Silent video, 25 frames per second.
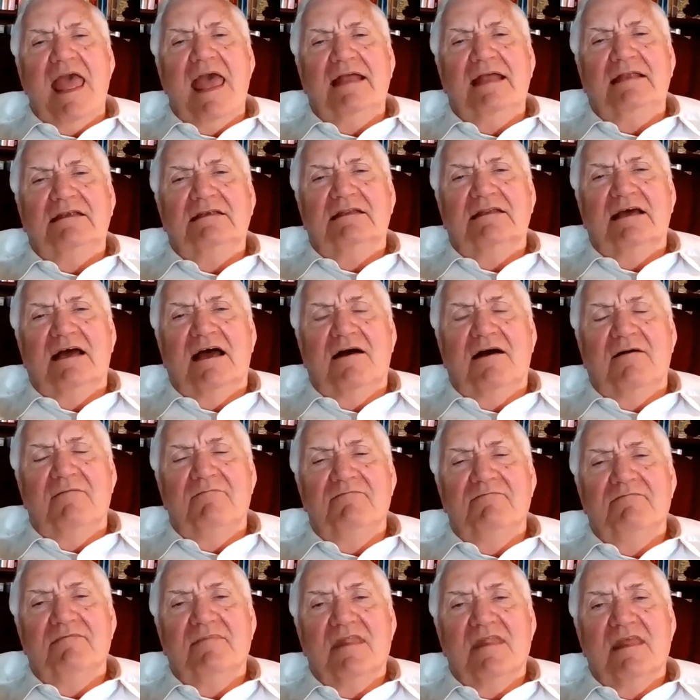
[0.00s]
And
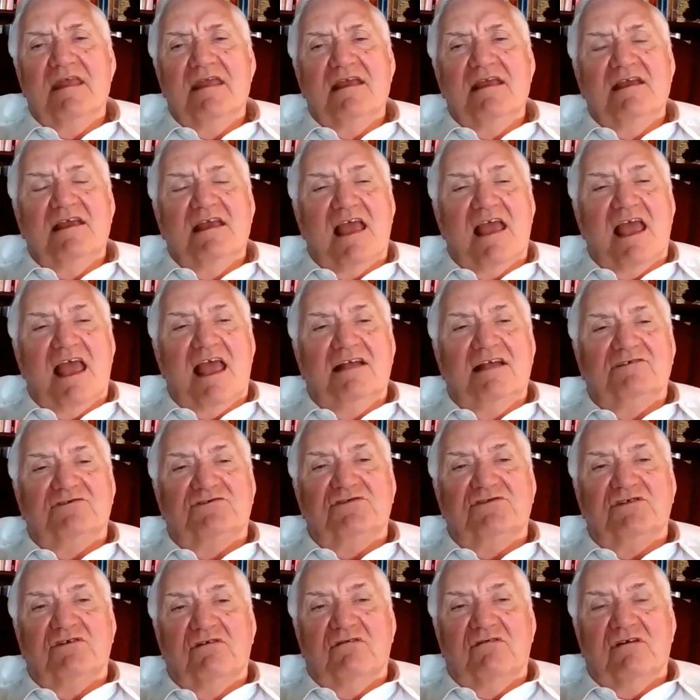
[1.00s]

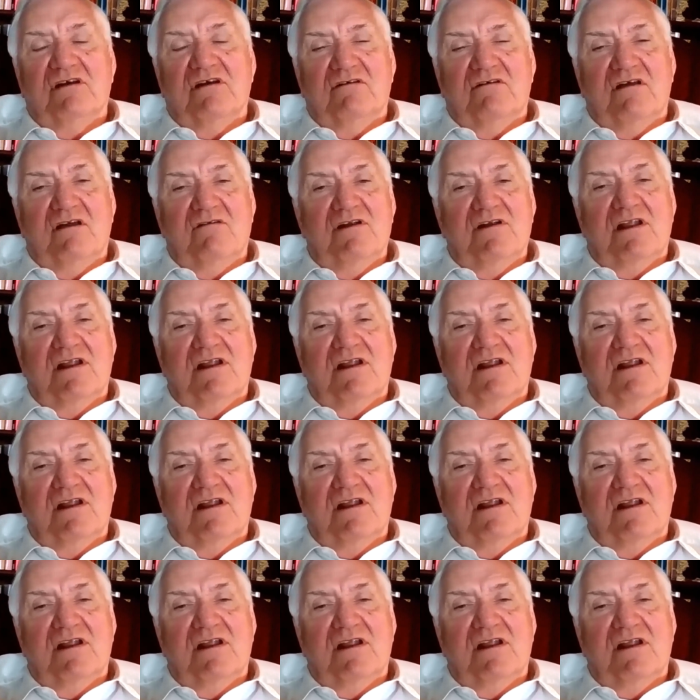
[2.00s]
so